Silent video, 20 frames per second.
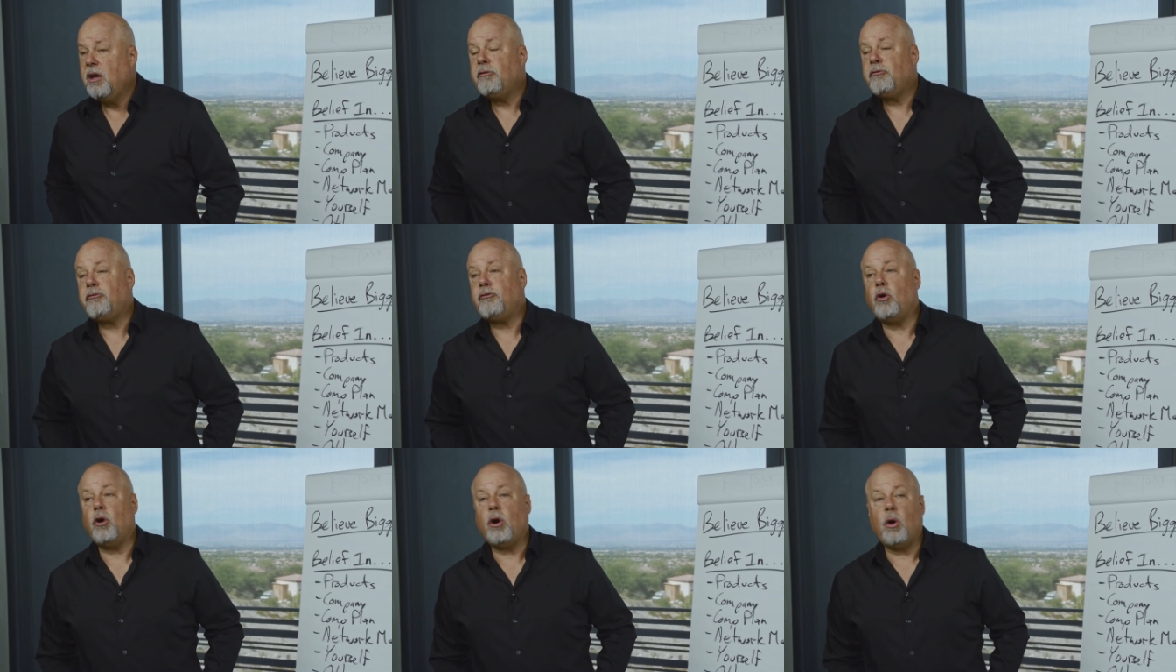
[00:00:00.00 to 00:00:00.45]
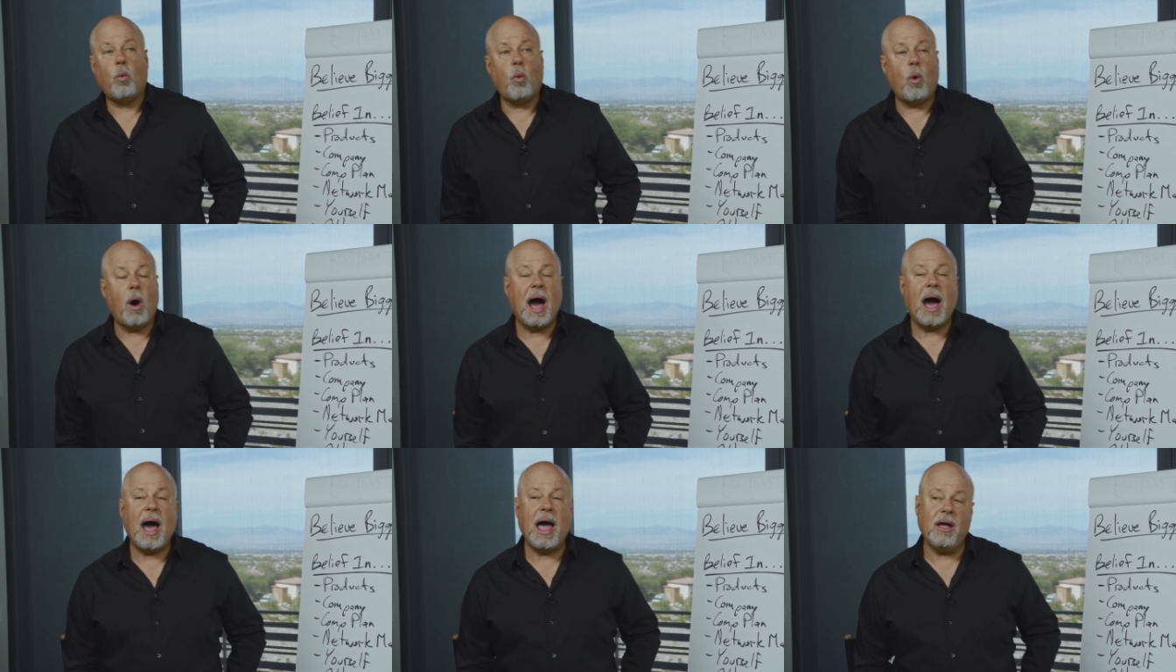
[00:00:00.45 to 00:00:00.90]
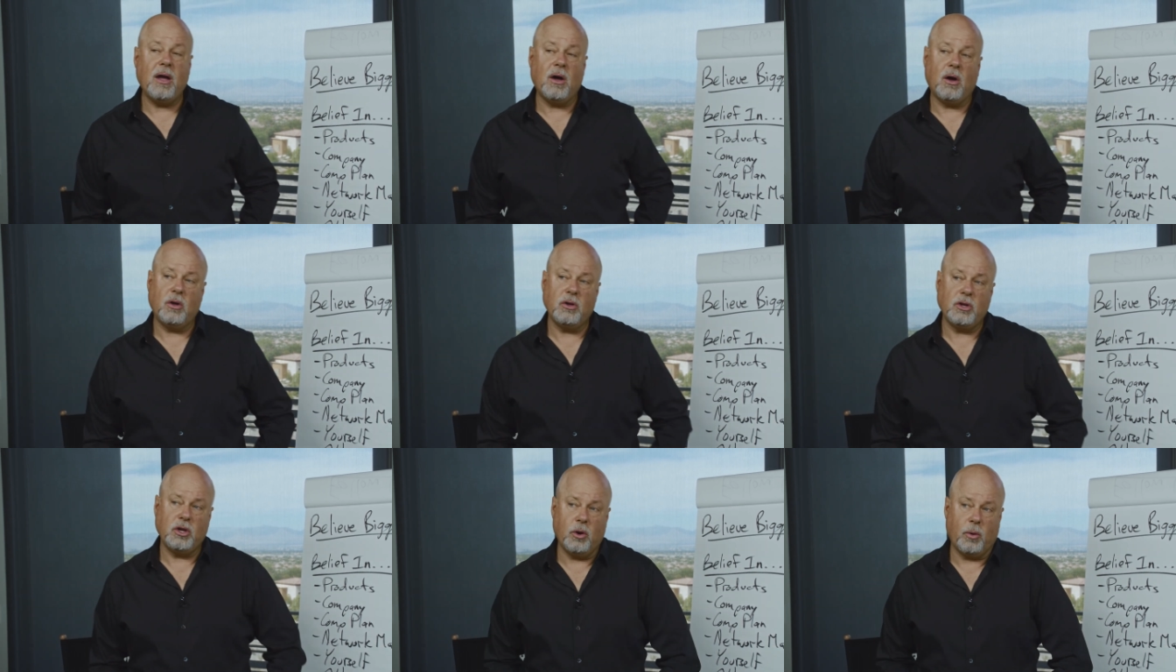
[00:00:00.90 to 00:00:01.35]
For a
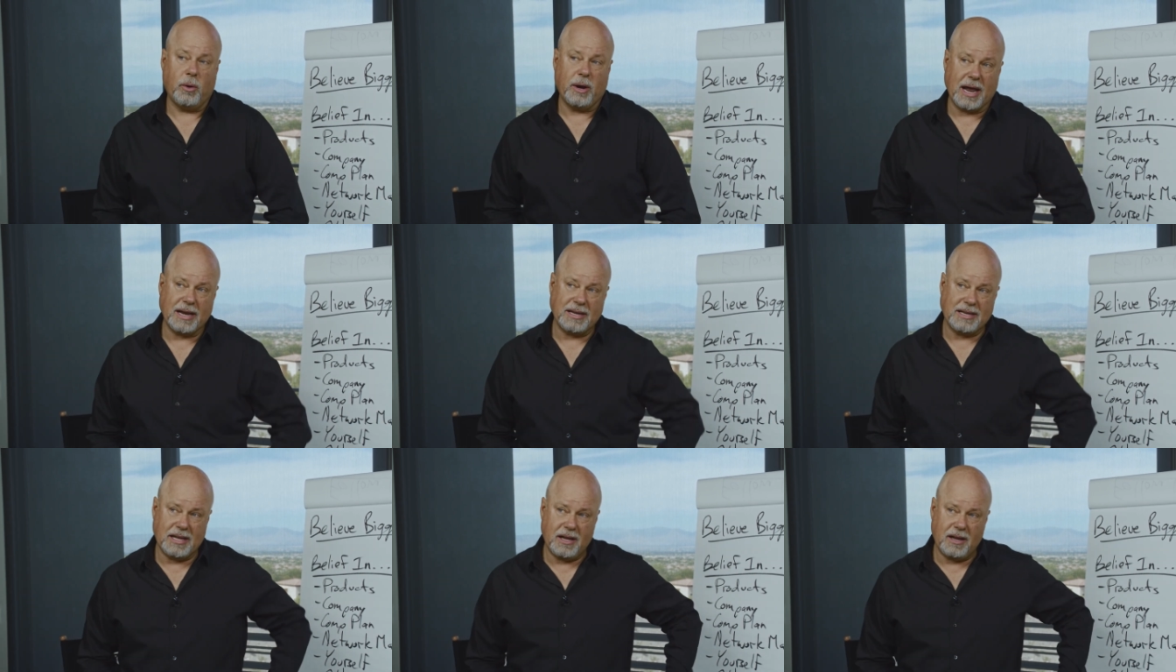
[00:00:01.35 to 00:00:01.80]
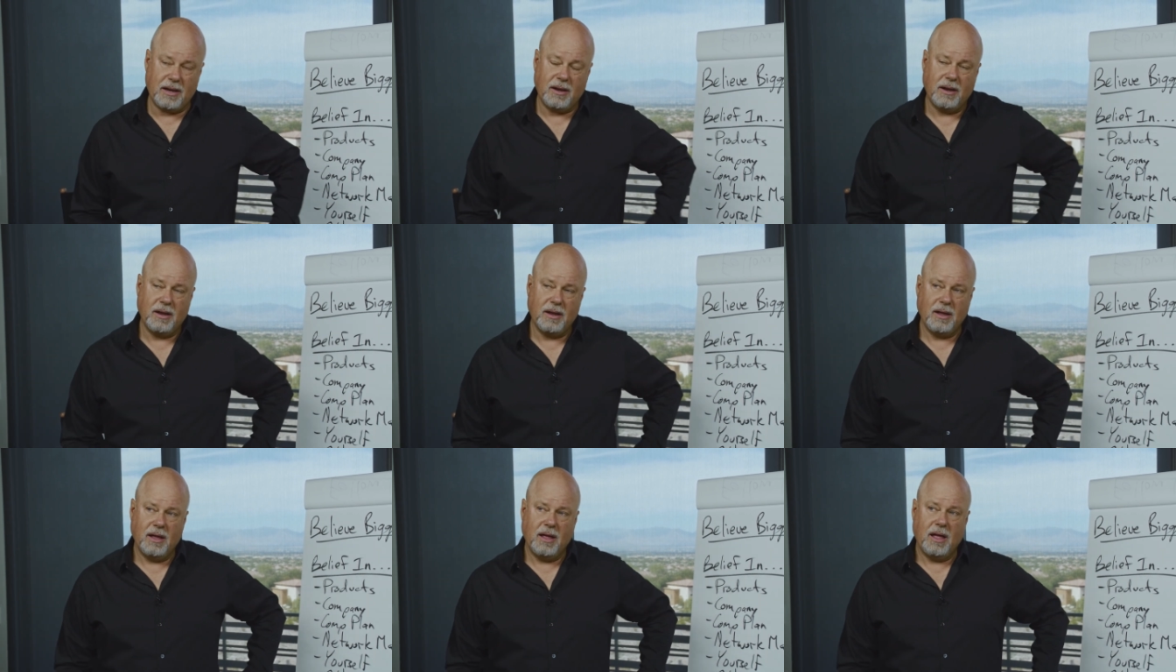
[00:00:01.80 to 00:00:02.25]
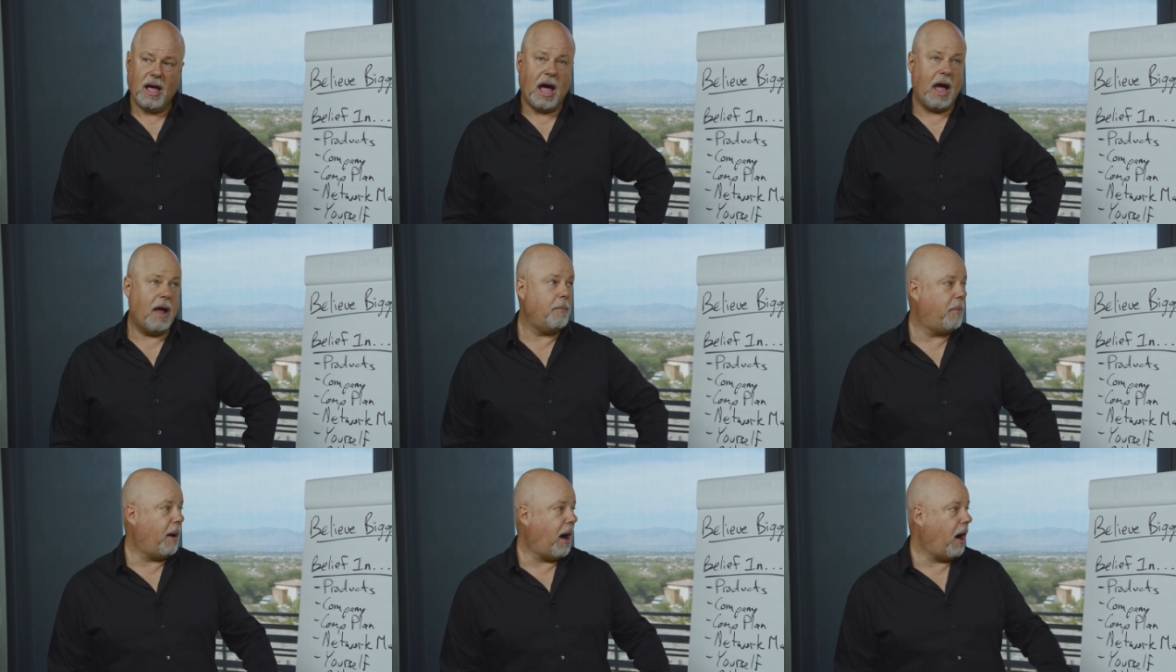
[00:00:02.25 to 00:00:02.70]
while, you know what I did?
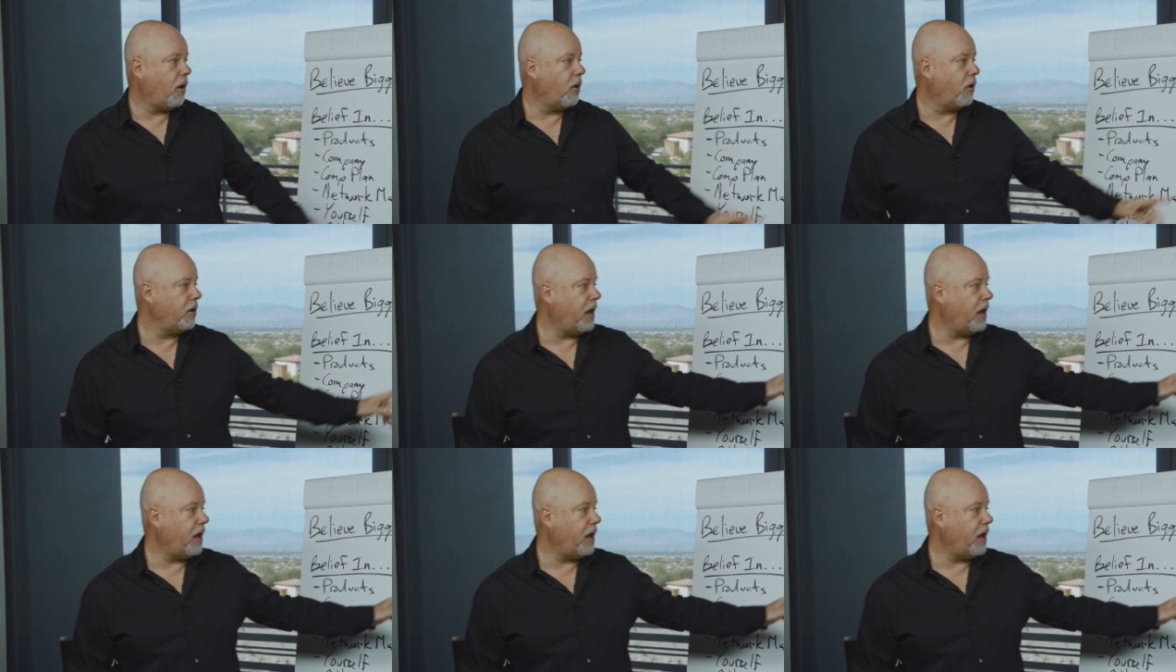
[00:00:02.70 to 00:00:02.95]
I borrowed